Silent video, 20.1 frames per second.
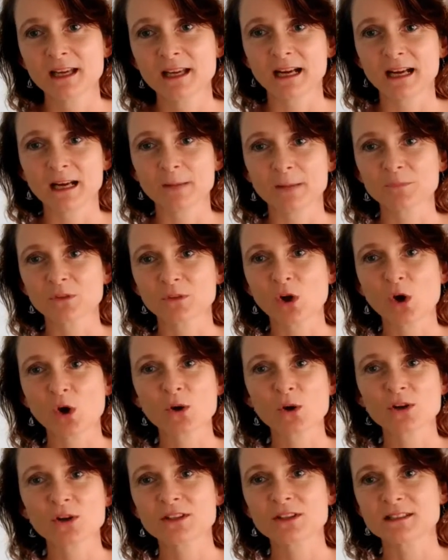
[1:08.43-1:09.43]

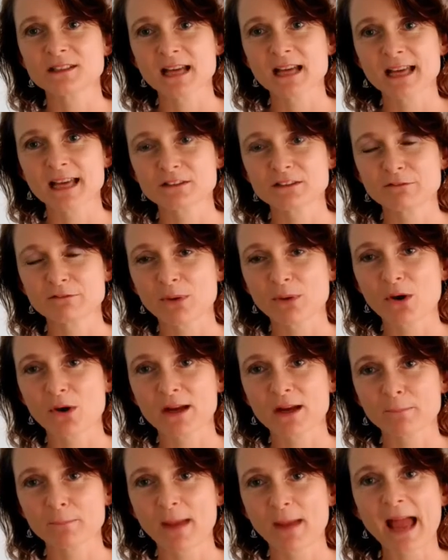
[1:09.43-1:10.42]
Gone are the days of
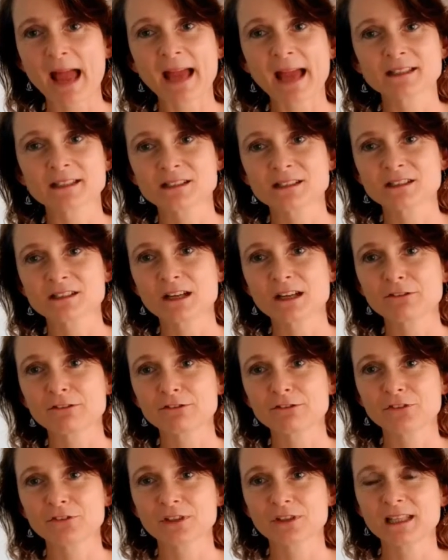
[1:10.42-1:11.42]
buying packet stuff
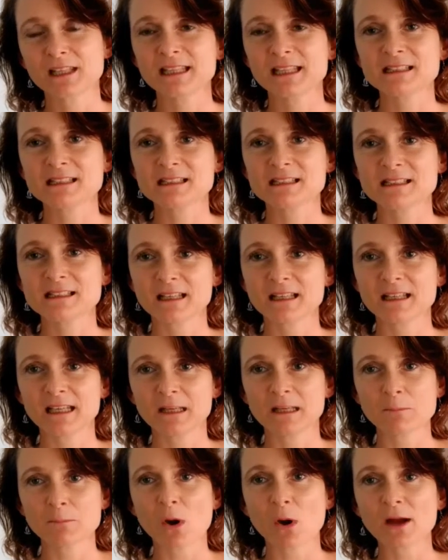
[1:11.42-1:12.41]
for kids.
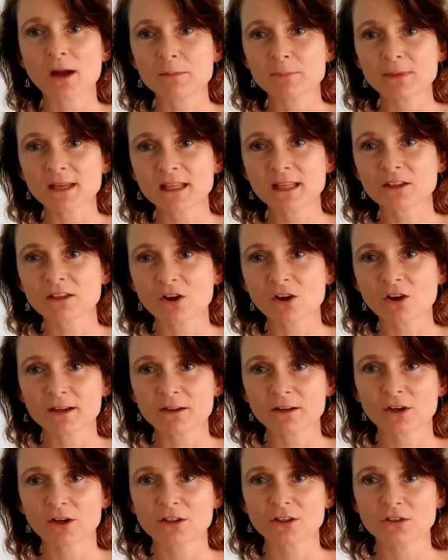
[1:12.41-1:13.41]
In my opinion,
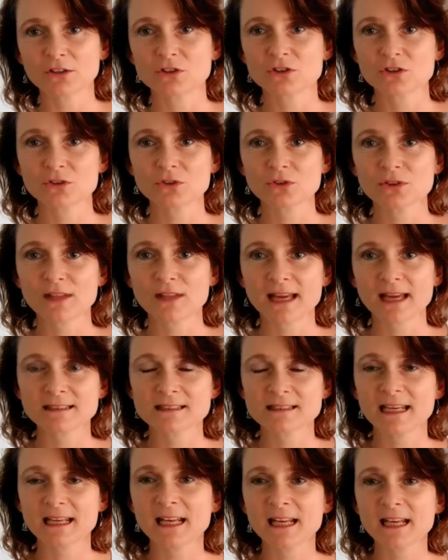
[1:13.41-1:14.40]
I don't do that
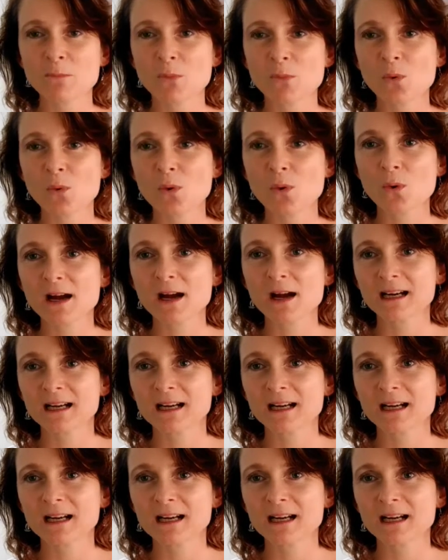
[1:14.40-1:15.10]
anymore.